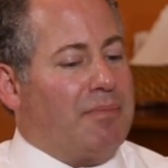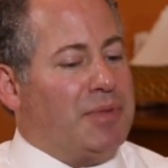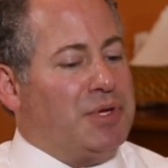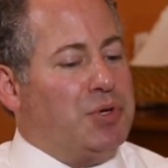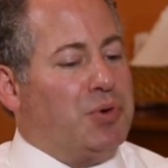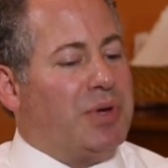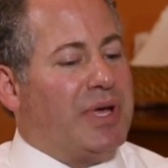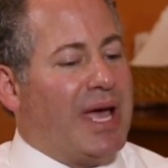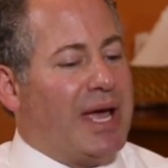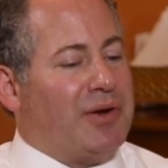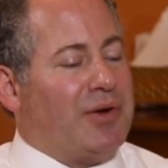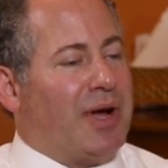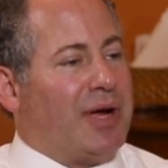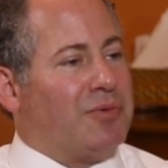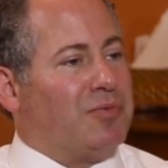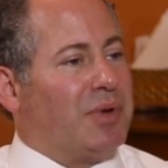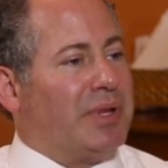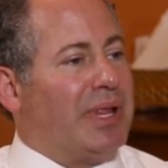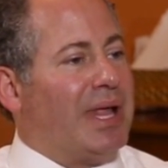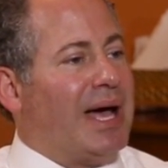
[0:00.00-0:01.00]
you
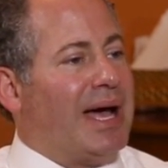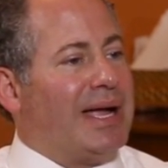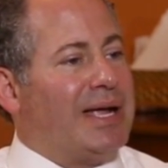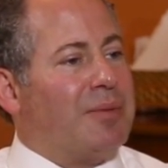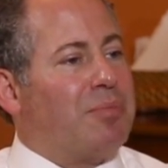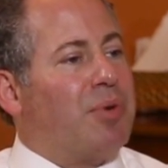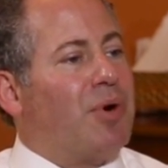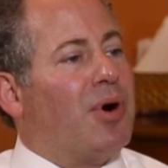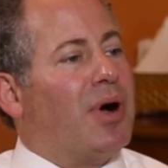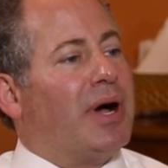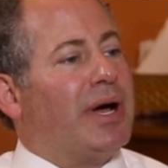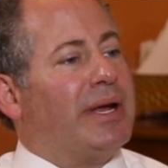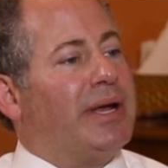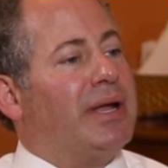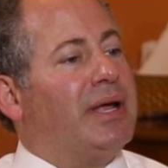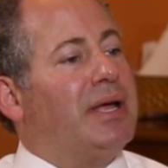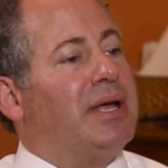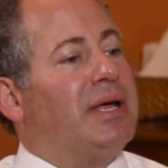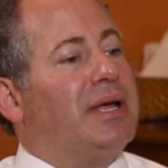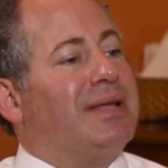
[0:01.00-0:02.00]
cannot rely
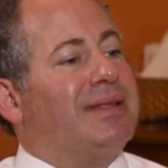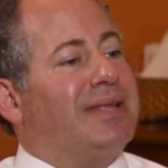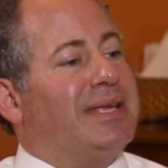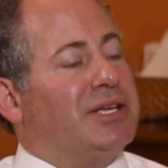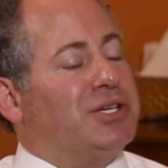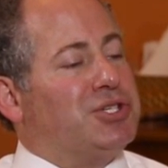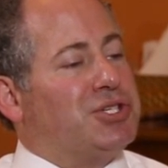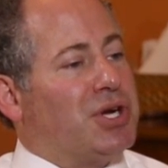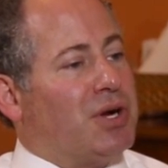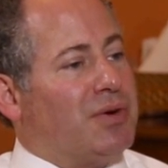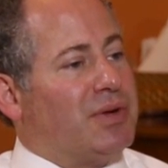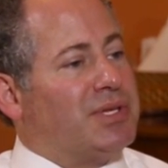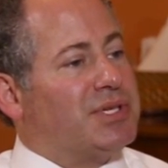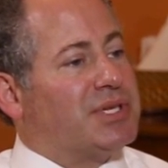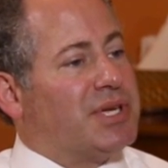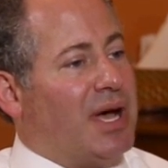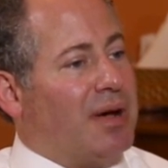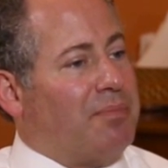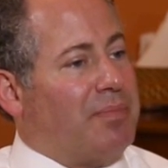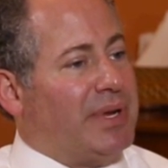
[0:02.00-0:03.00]
upon the insurance
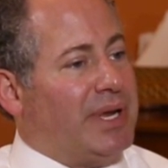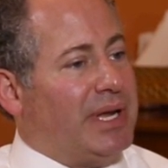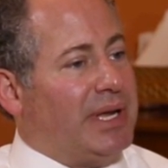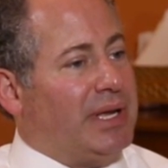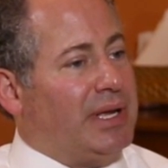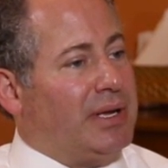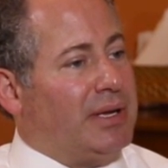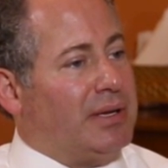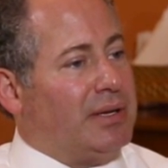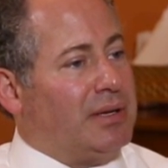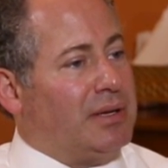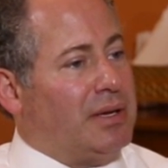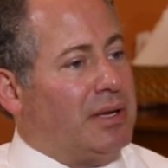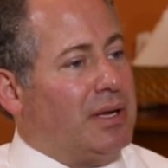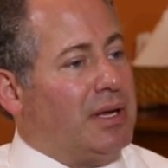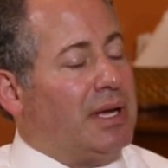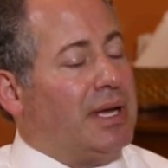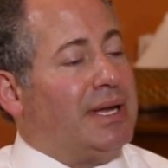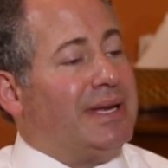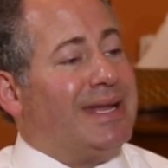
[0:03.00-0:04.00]
company
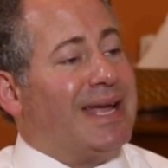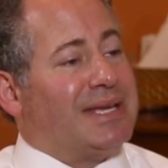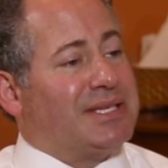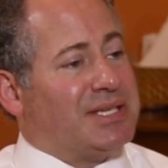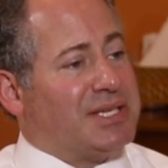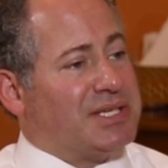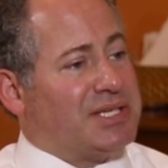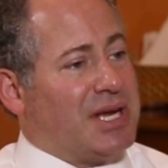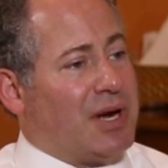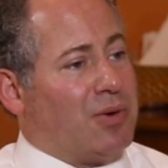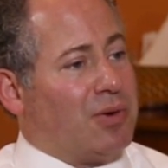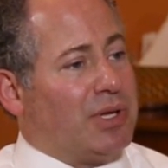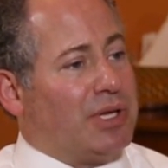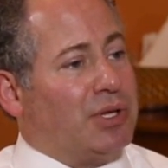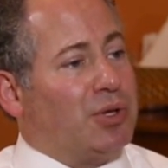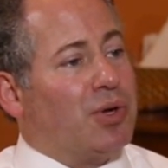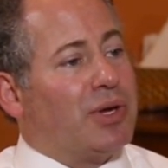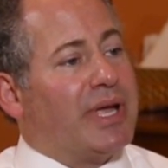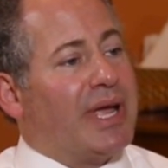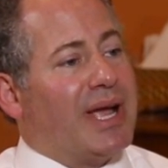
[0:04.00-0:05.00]
necessarily
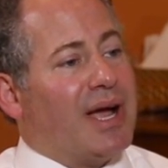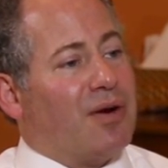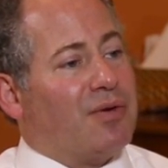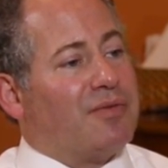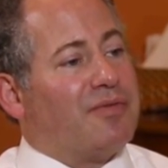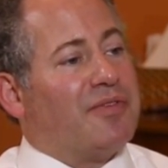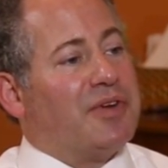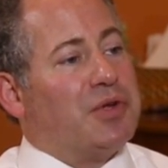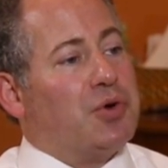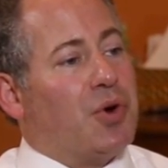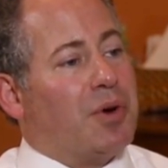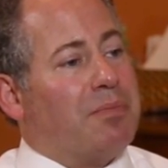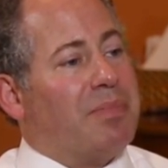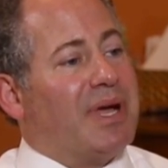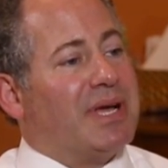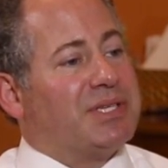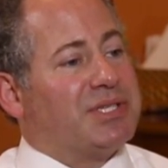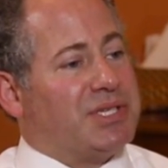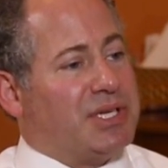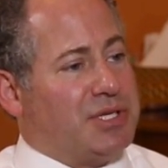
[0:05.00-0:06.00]
looking out for your
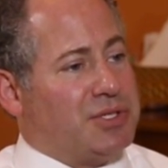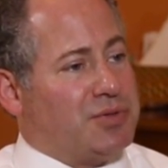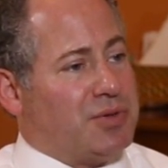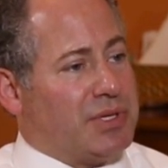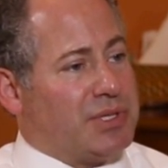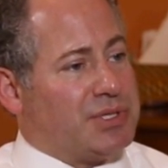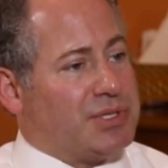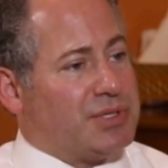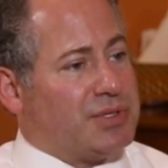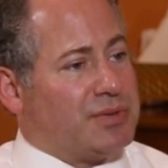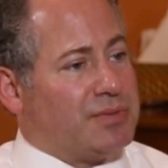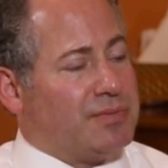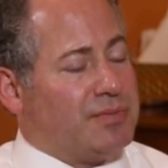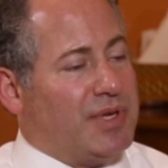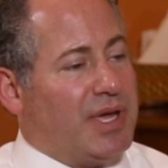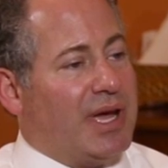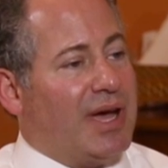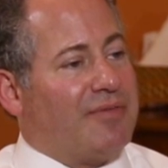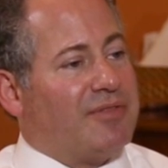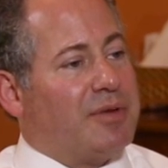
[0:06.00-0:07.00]
best interests.
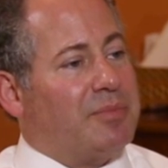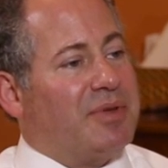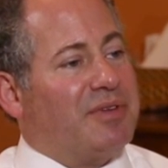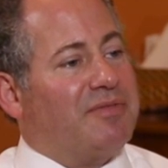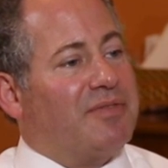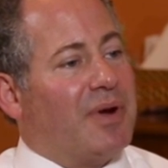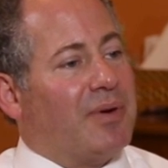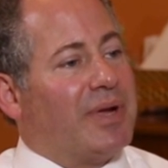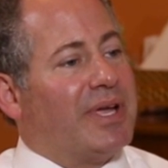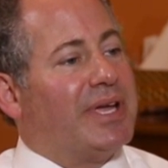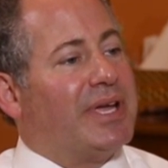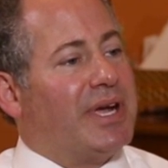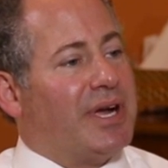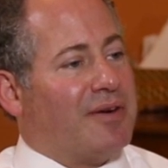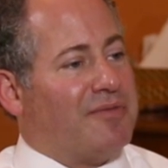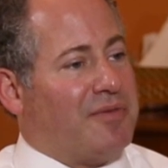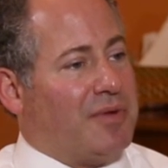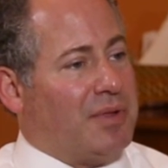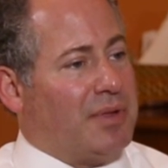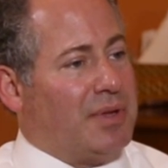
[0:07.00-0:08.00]
You have to be very
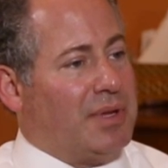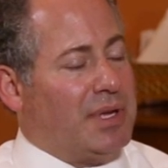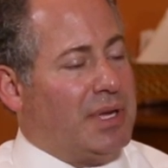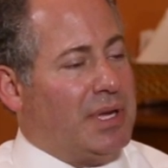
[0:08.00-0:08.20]
careful.